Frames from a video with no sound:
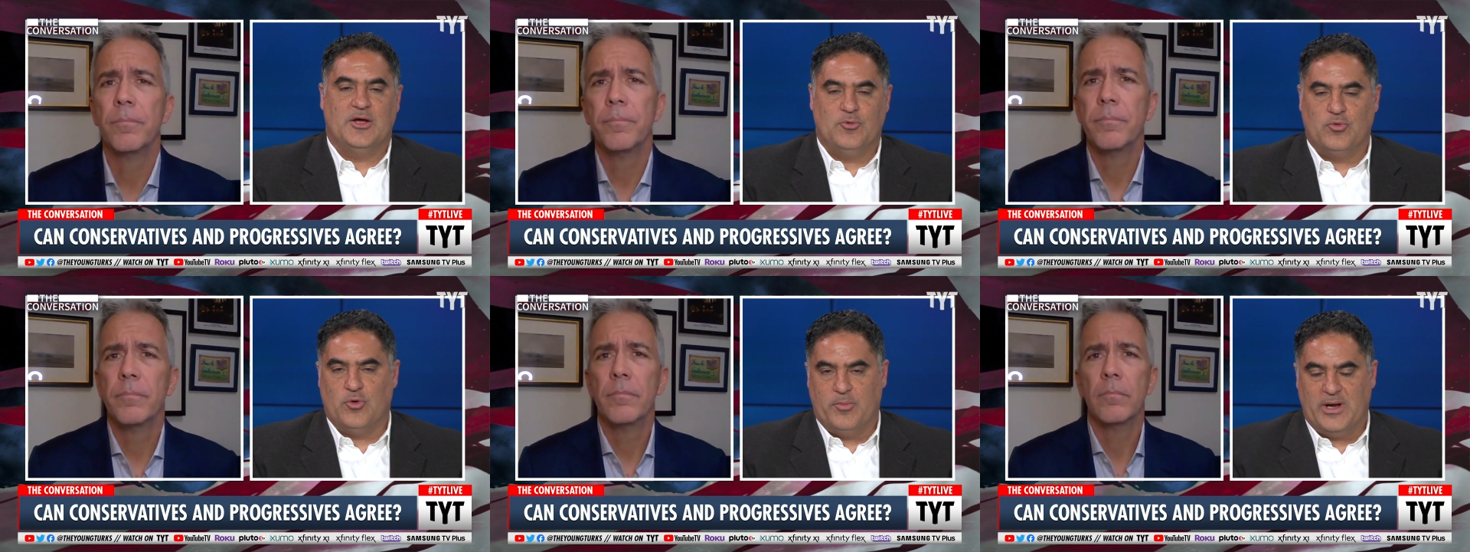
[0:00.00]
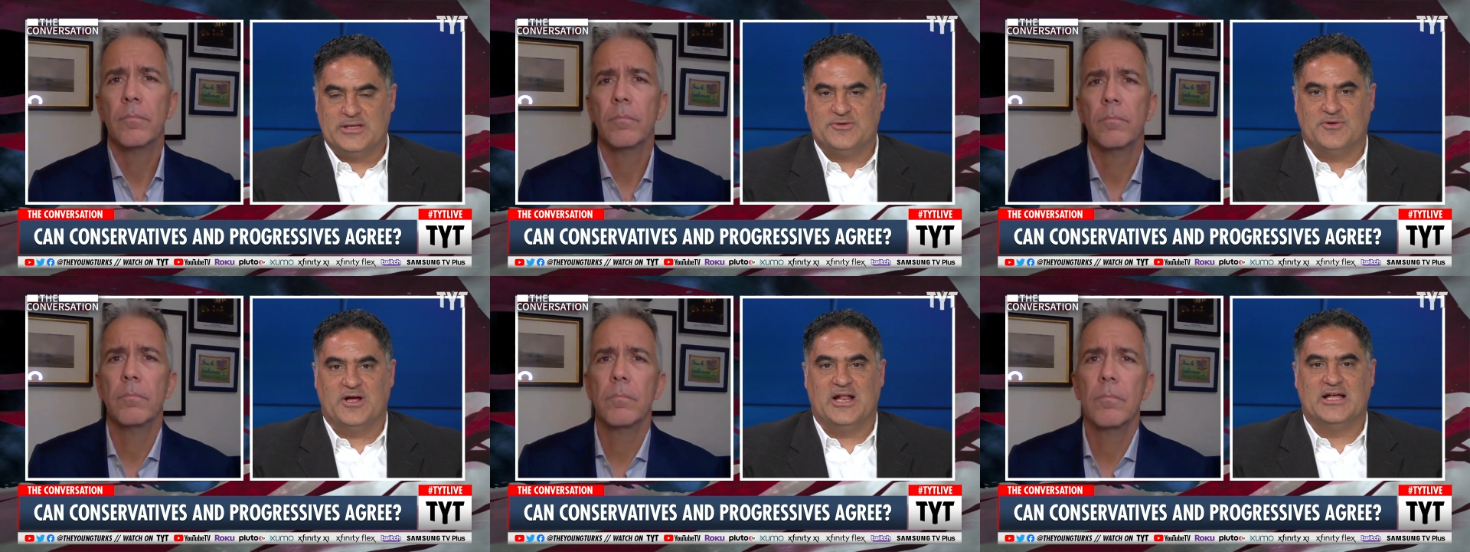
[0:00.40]
Speaker 1: we're about
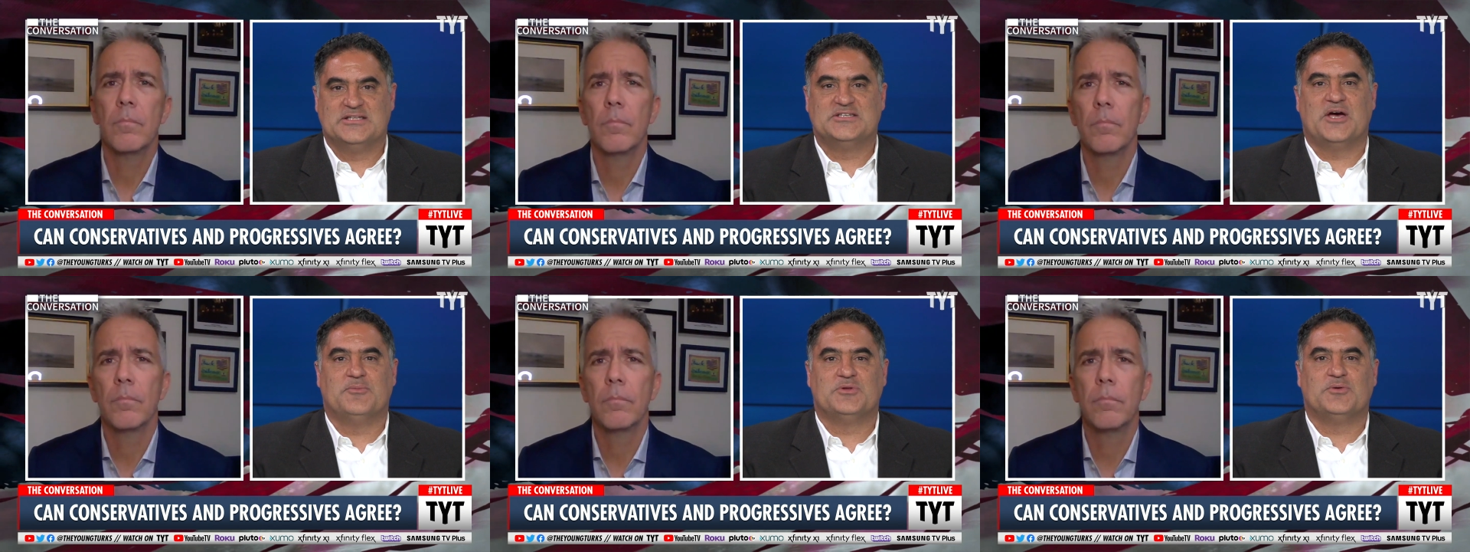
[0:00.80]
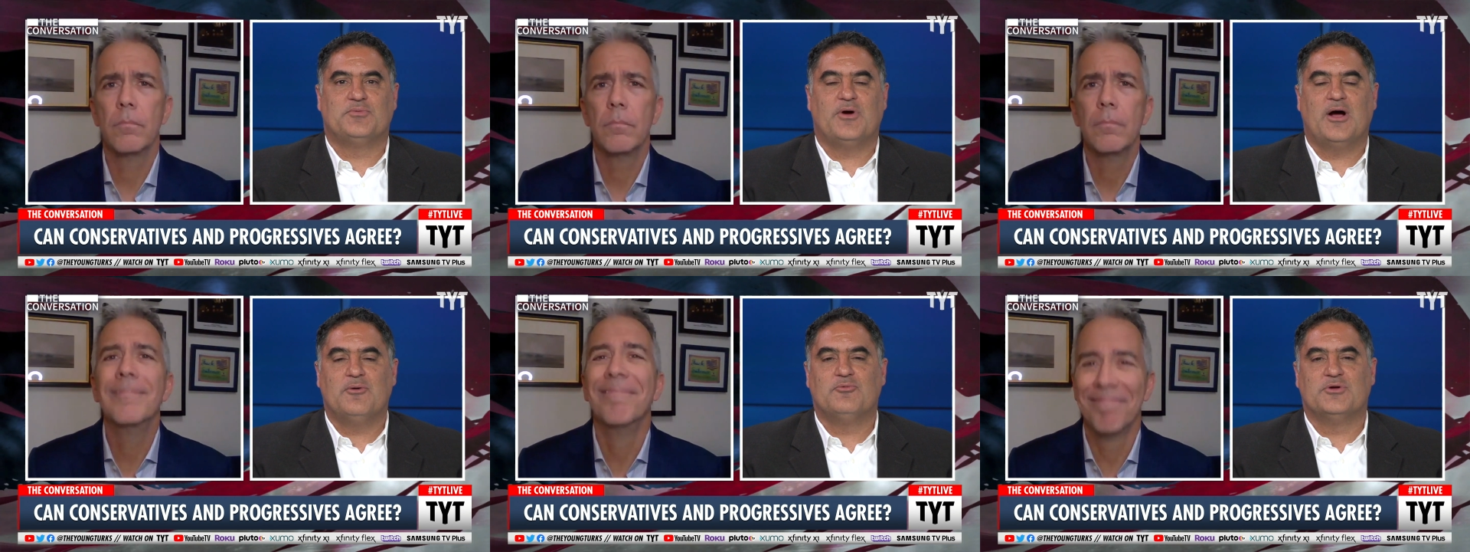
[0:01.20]
to run out of time, but the
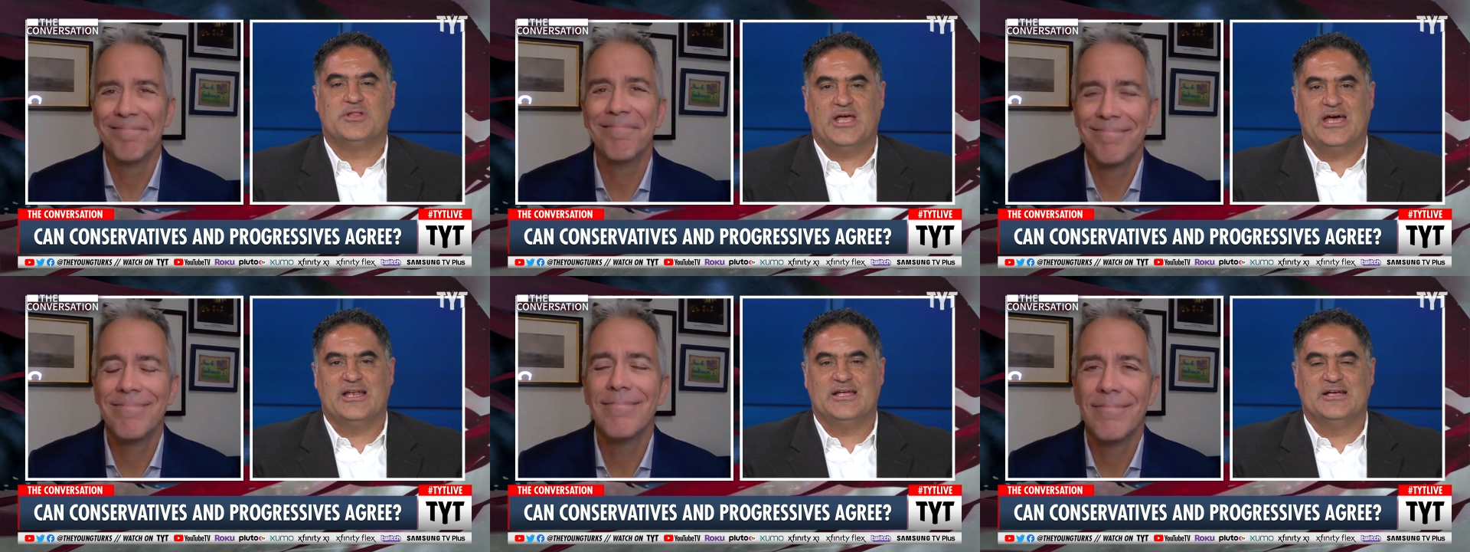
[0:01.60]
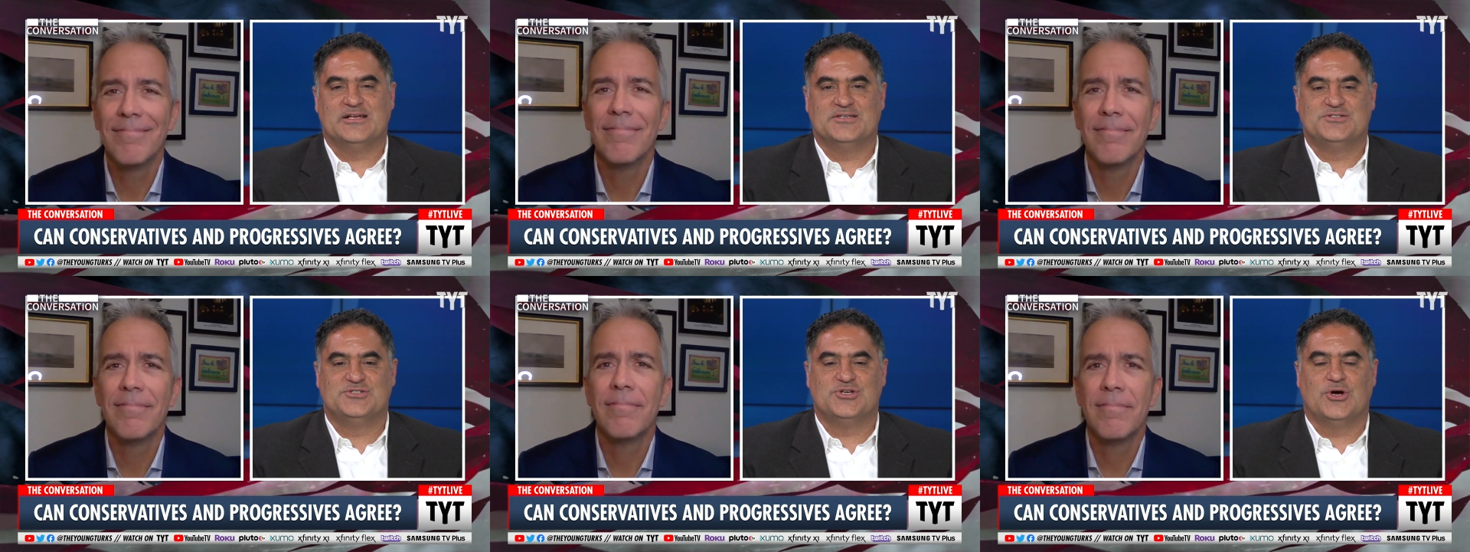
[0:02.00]
problem with that
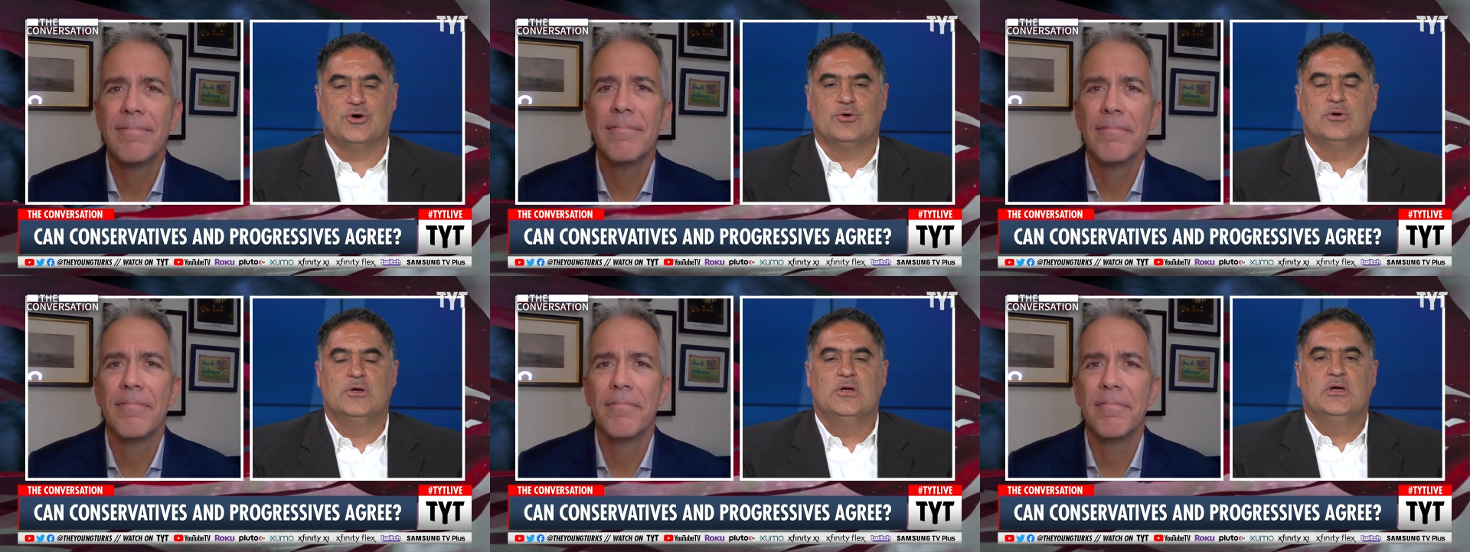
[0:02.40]
is, Joe,